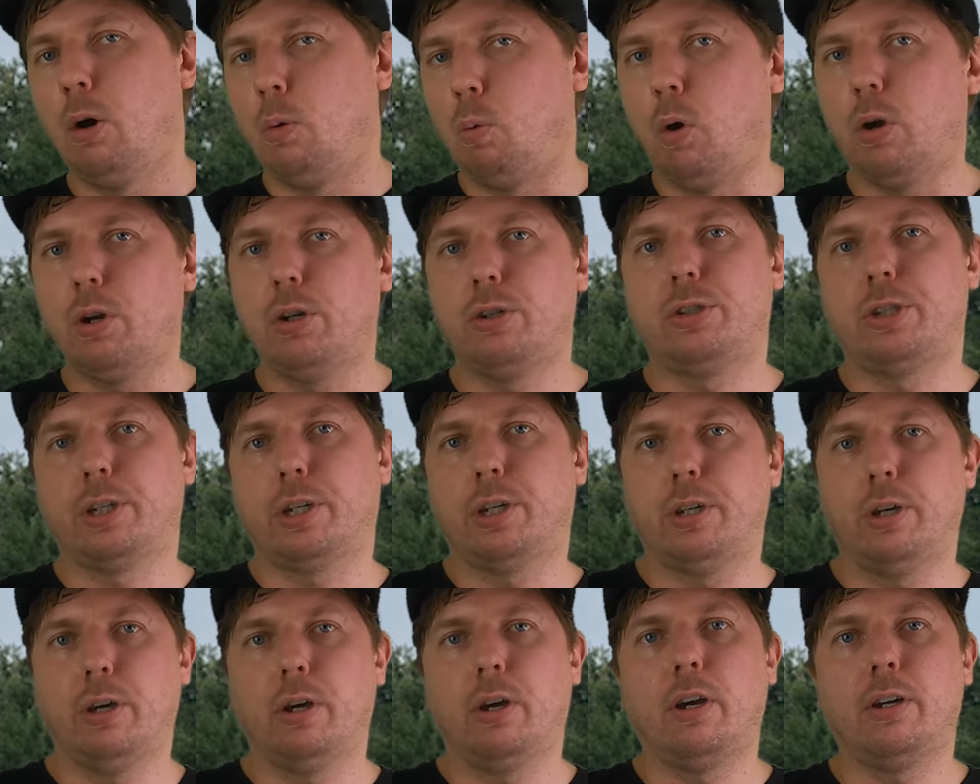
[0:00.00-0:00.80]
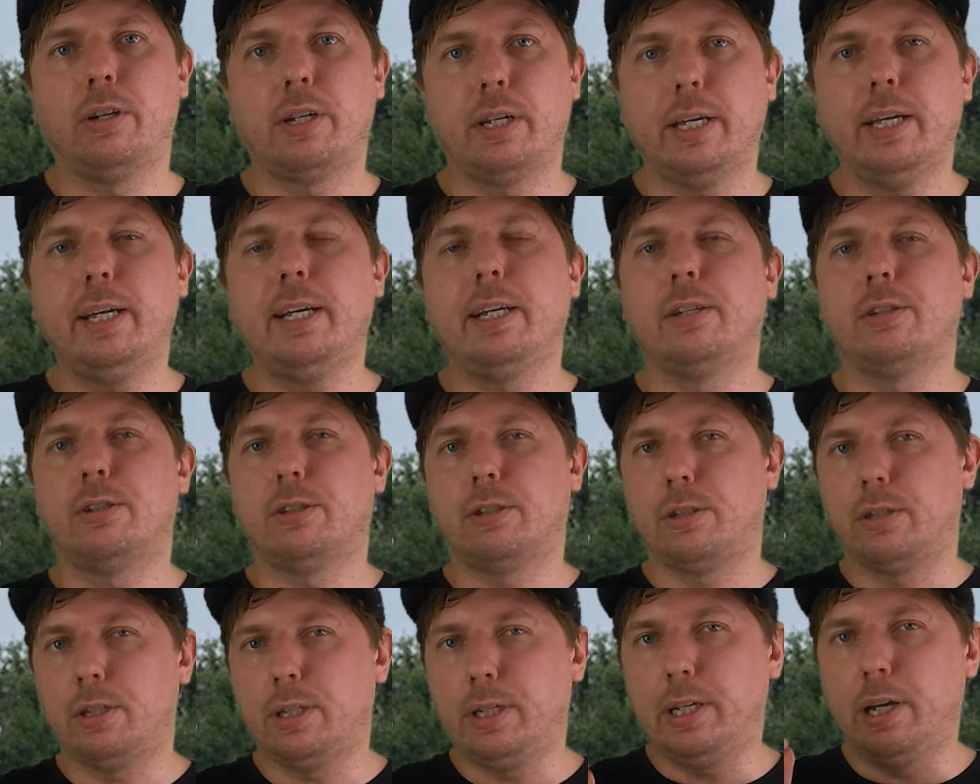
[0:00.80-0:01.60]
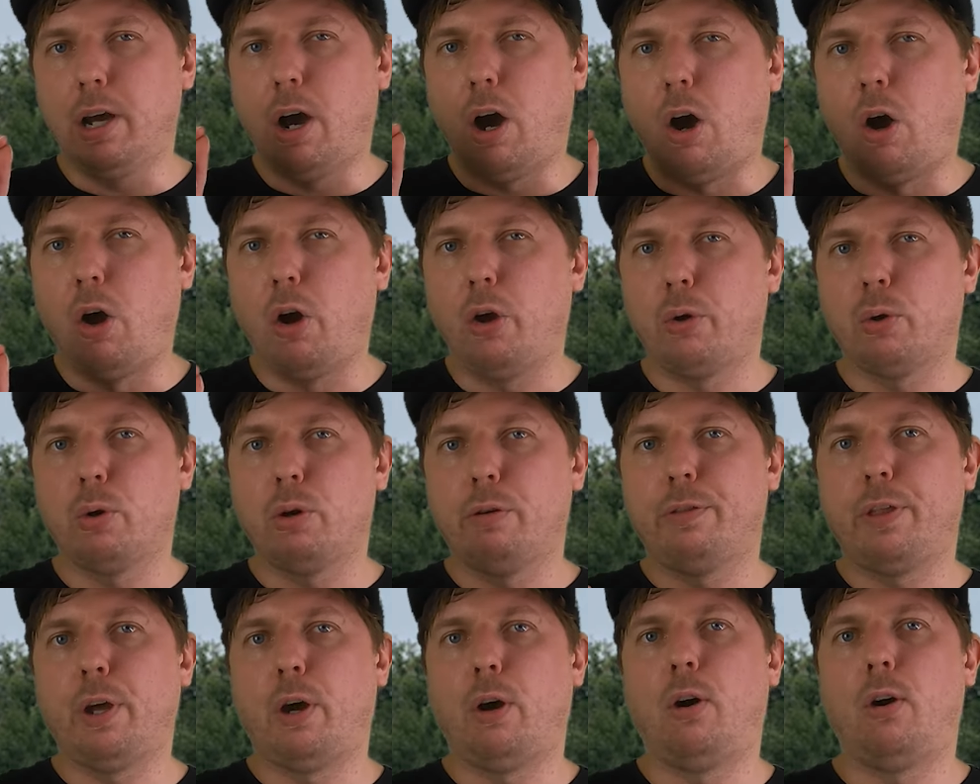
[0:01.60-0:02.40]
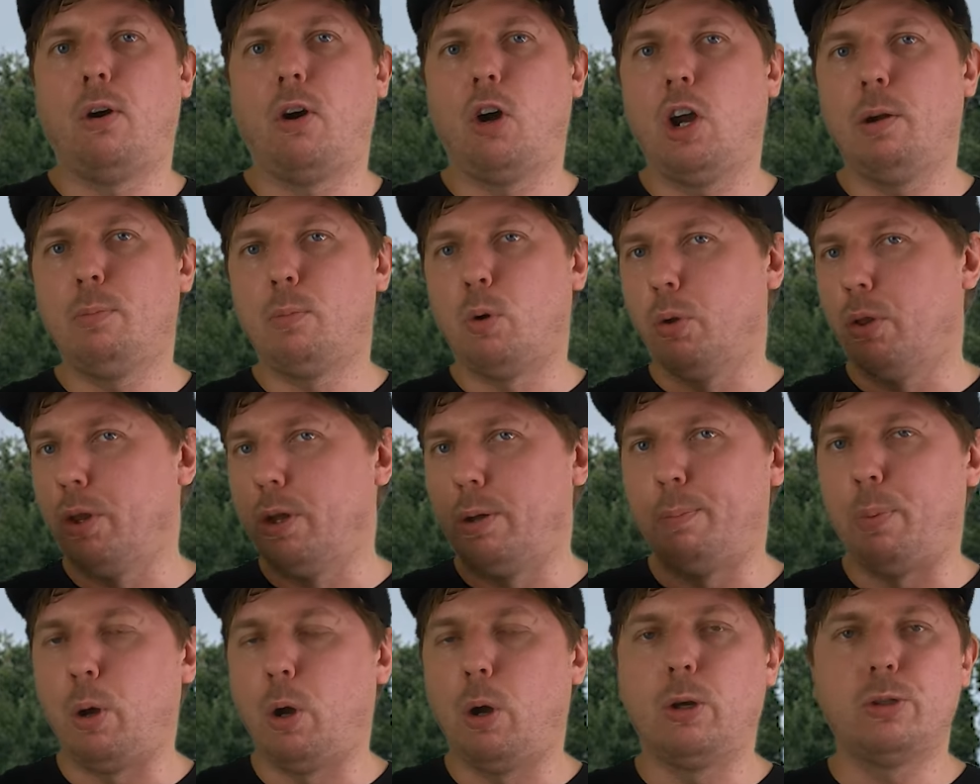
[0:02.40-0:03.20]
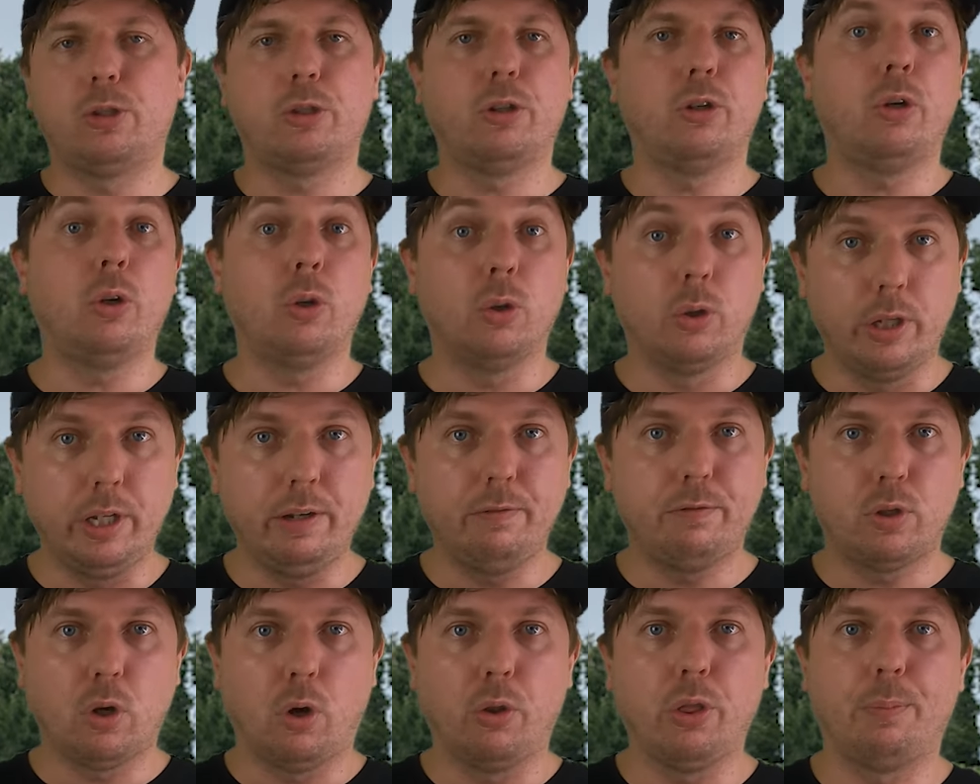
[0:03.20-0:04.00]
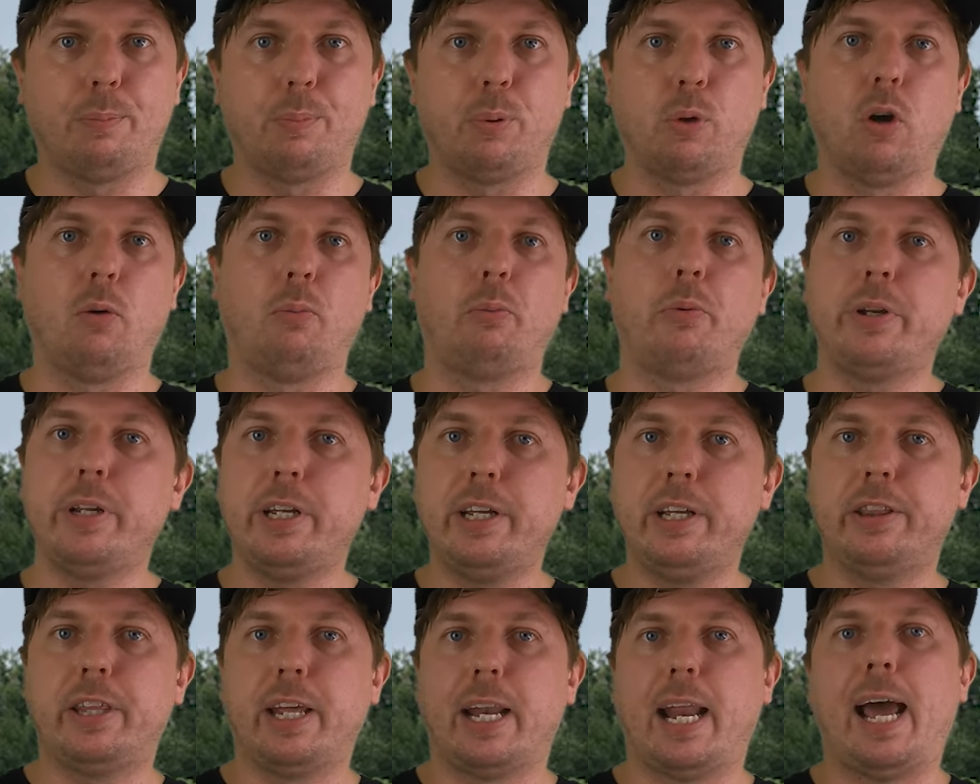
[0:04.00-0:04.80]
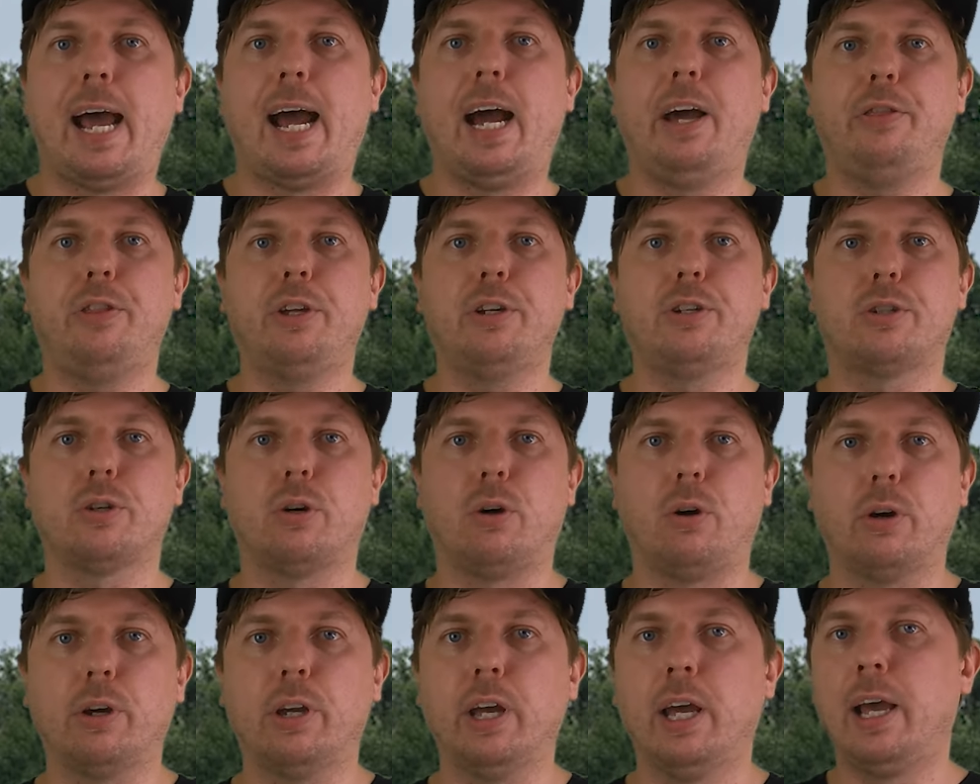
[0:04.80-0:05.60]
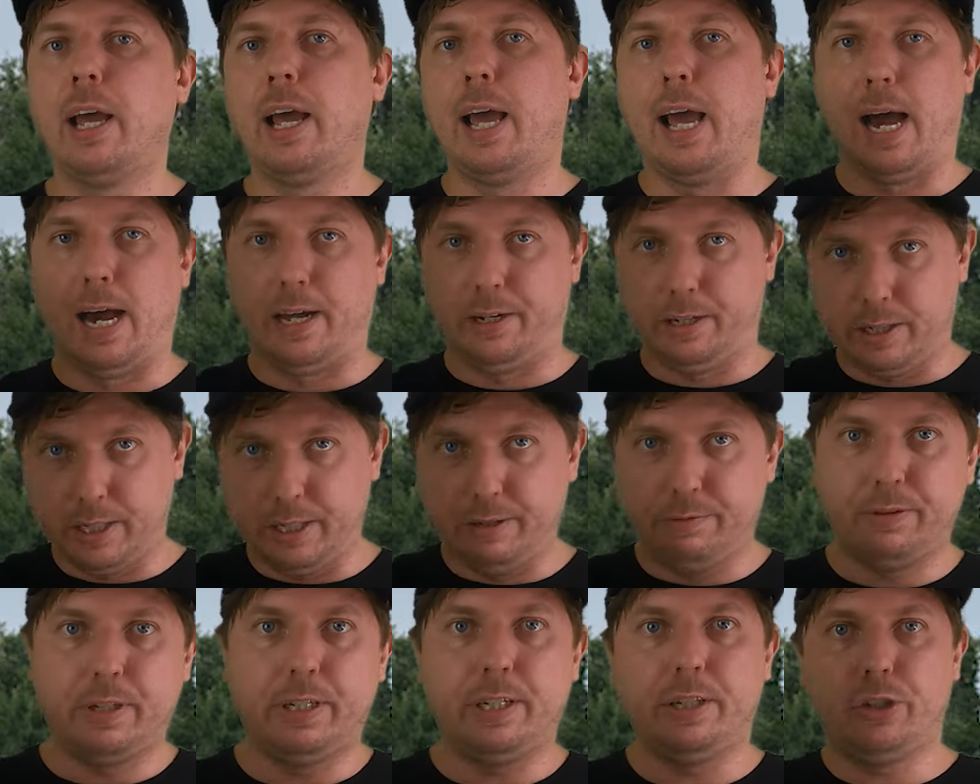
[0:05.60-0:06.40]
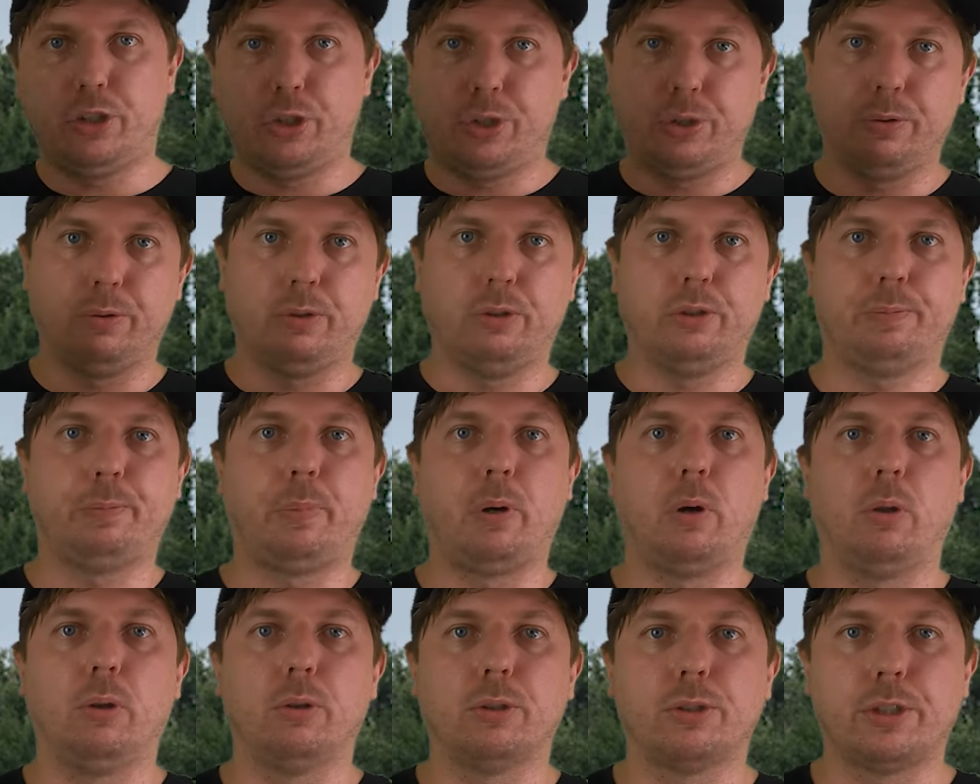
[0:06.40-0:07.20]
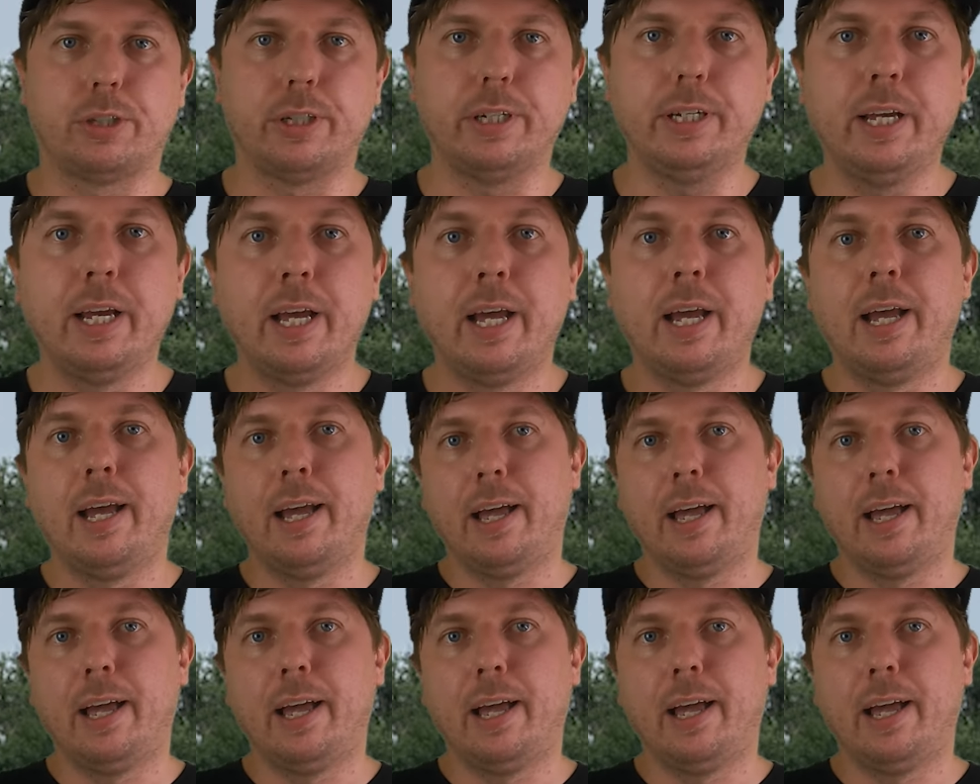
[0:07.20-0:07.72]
what has occurred is the owner of the home or the person who lived on the property that had the dog underneath the insurance policy,